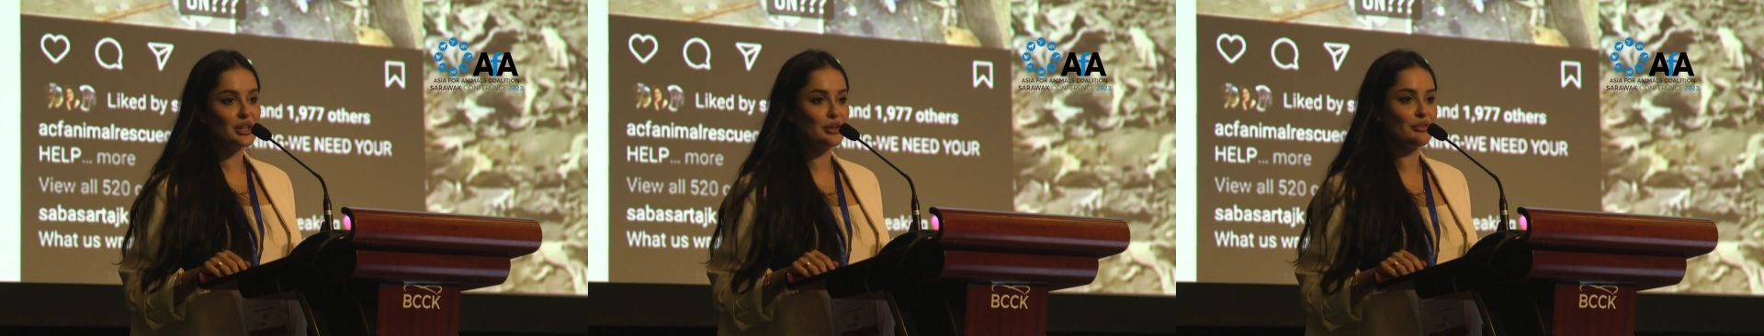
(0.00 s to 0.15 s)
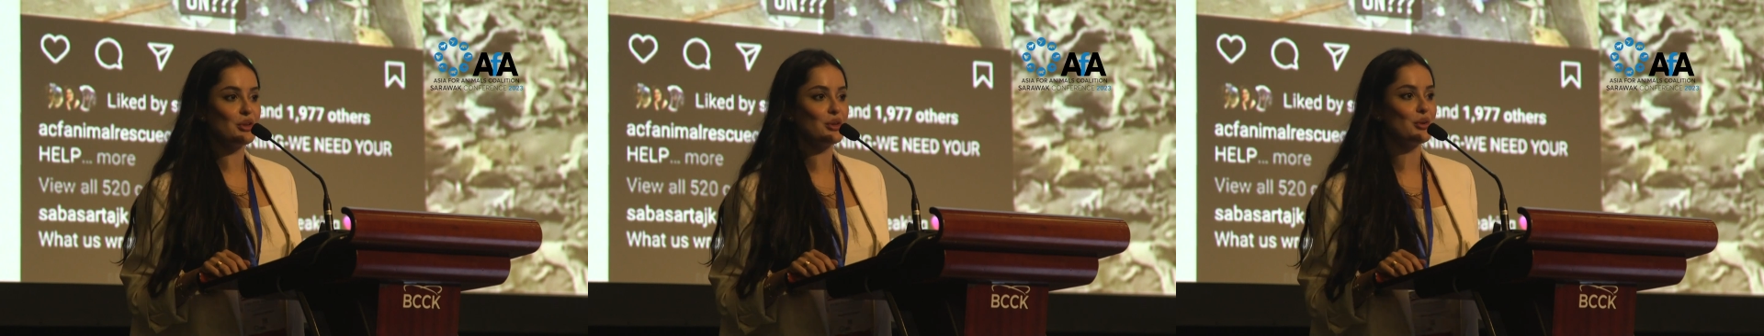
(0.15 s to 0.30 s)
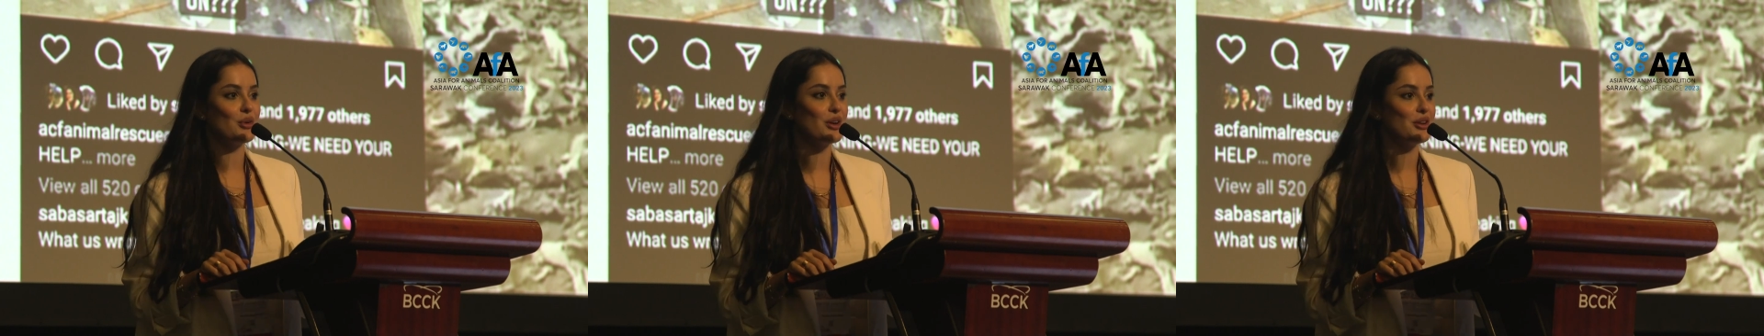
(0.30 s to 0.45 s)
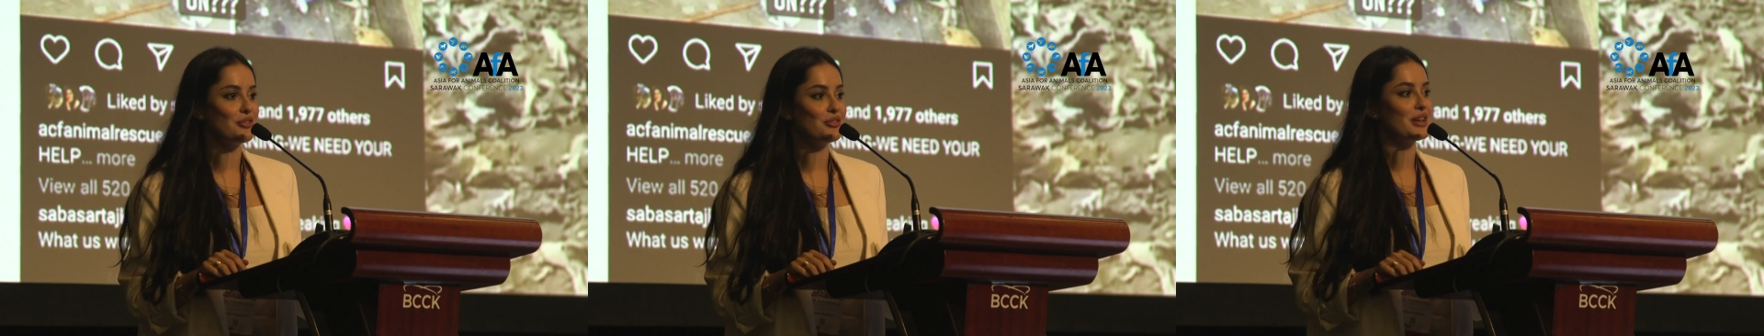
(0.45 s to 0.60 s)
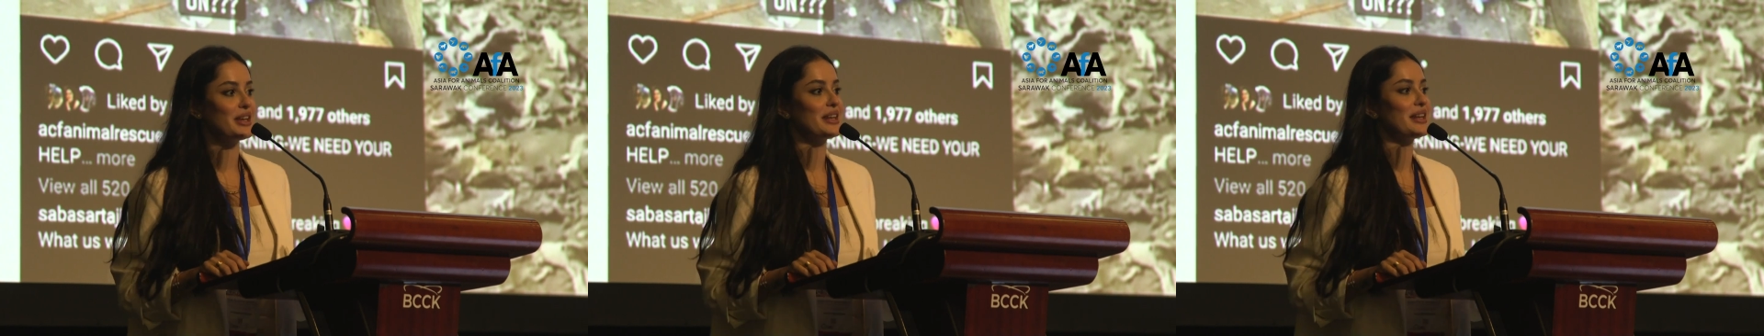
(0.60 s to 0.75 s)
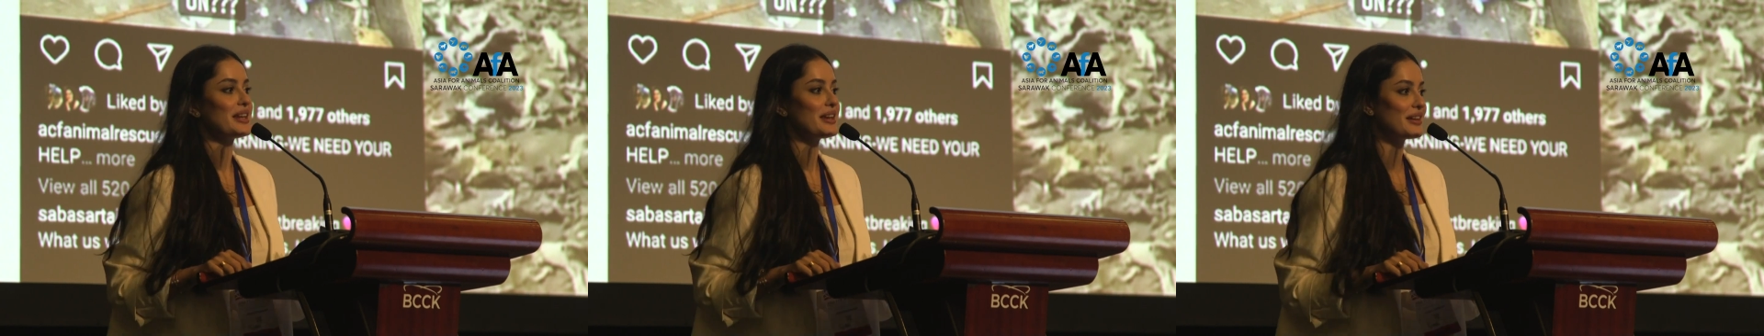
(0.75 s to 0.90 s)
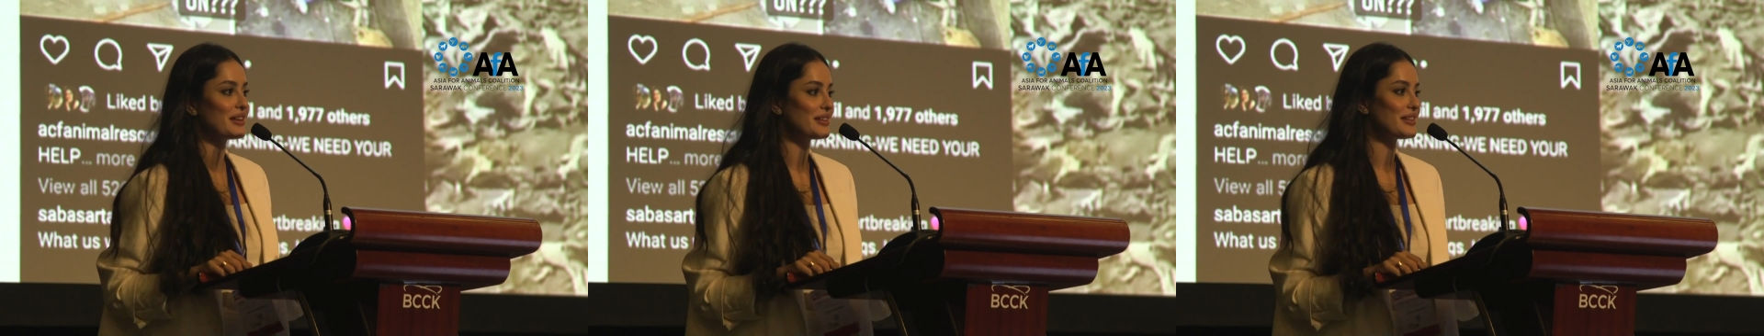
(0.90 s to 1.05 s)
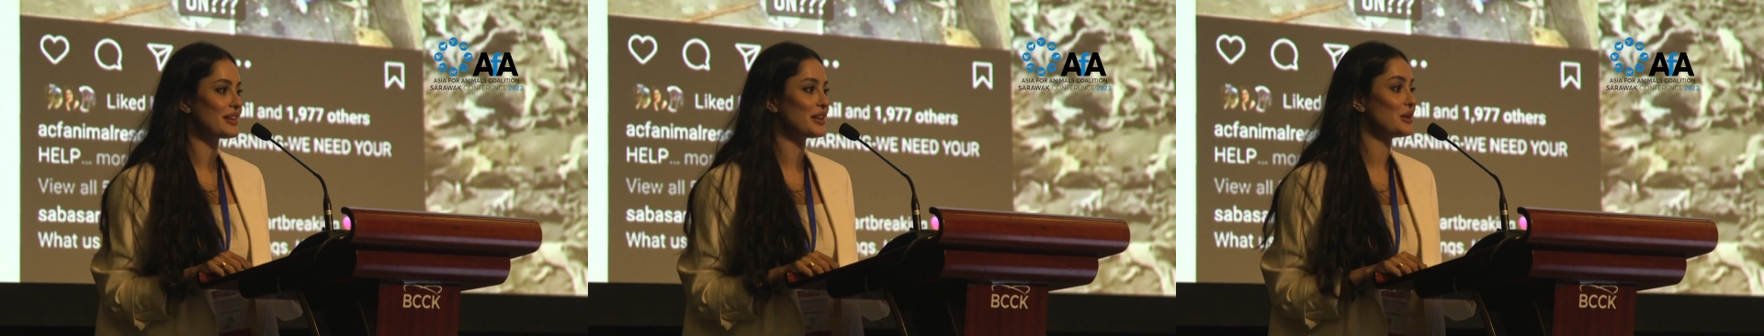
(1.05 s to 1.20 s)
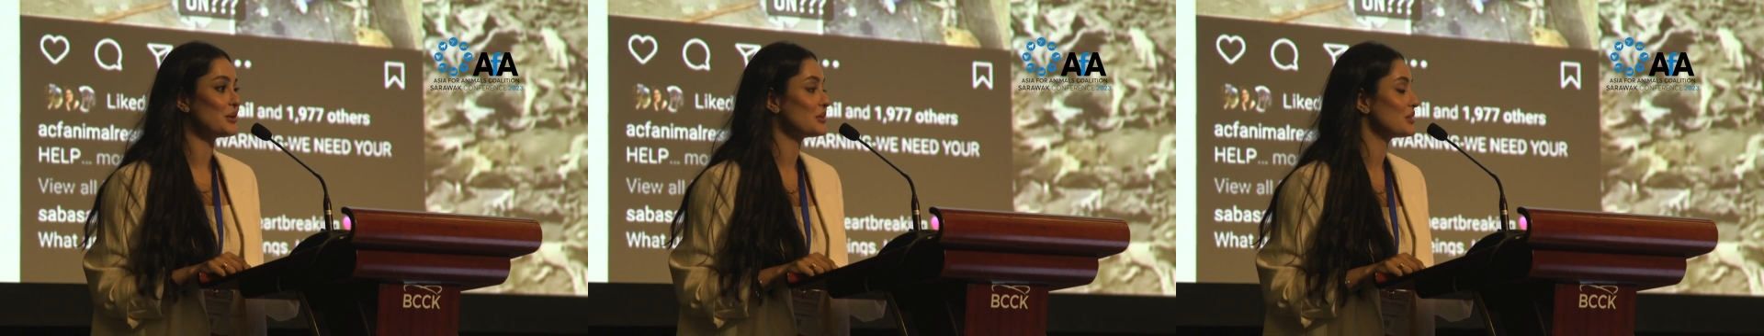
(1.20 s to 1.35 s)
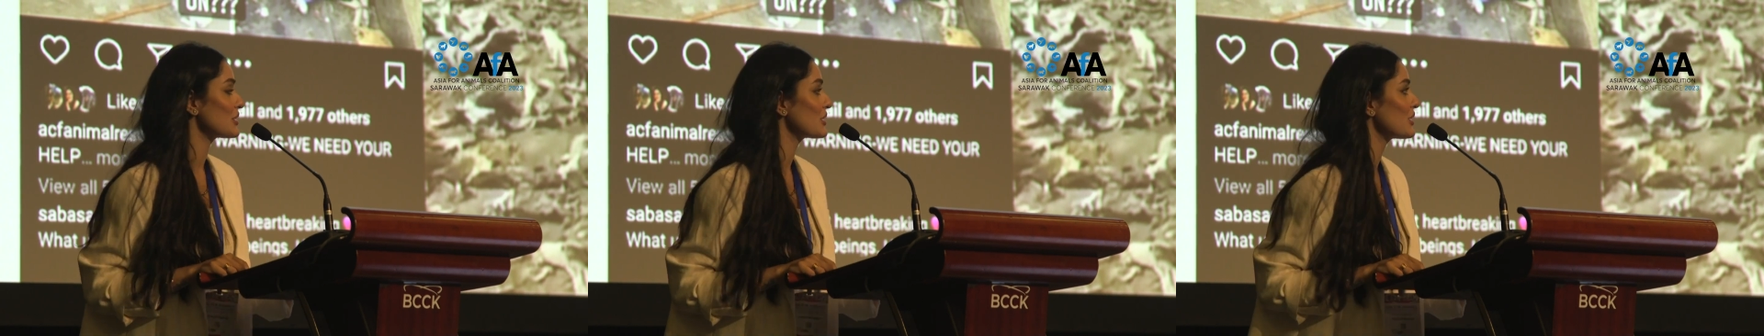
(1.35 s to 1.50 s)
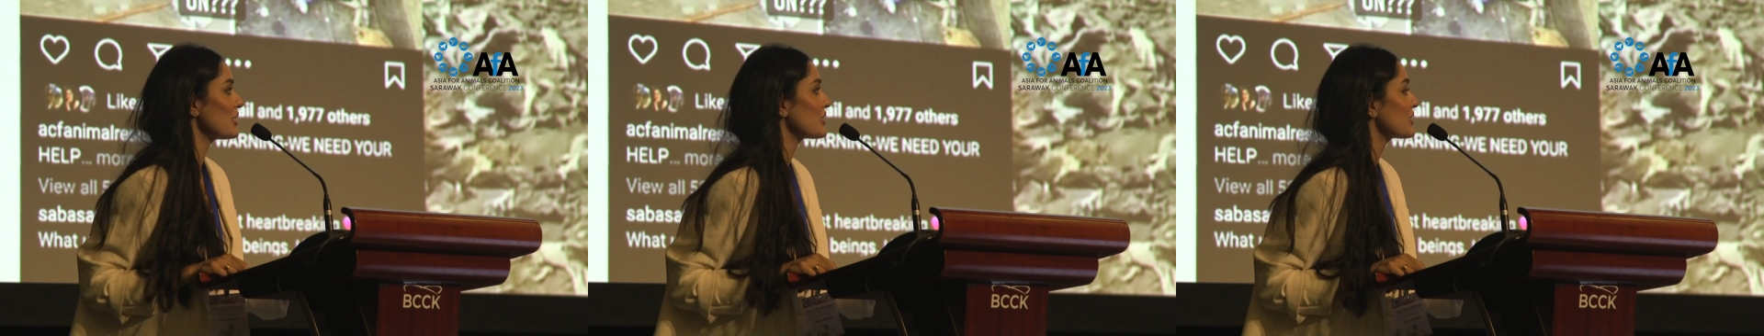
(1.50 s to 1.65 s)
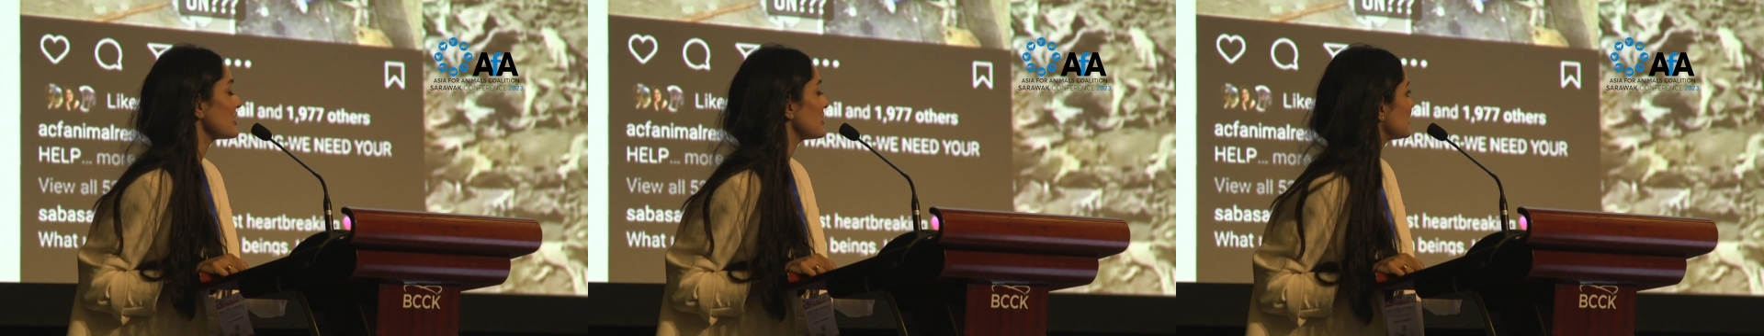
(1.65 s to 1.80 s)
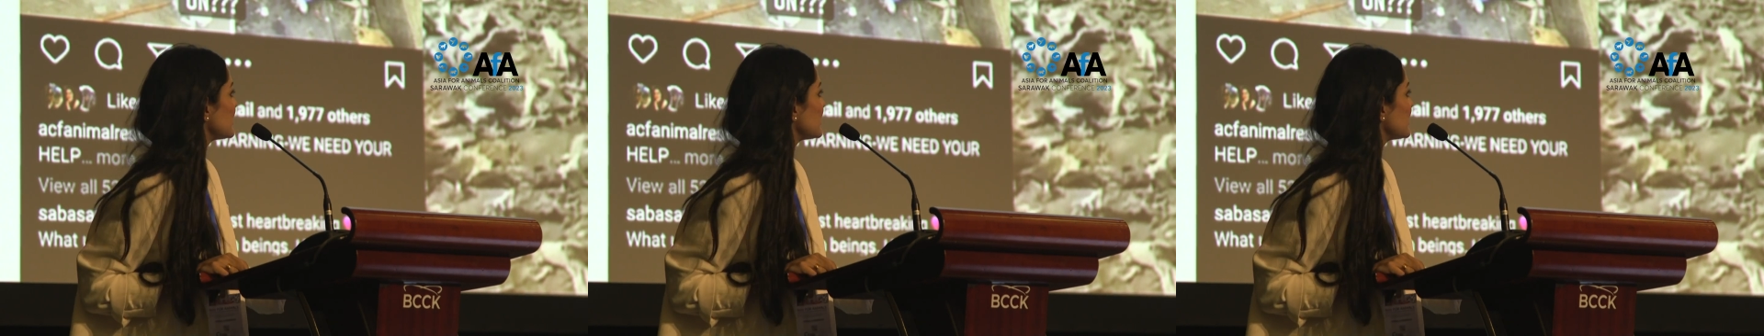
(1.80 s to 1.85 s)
give you a rough idea because I know the clock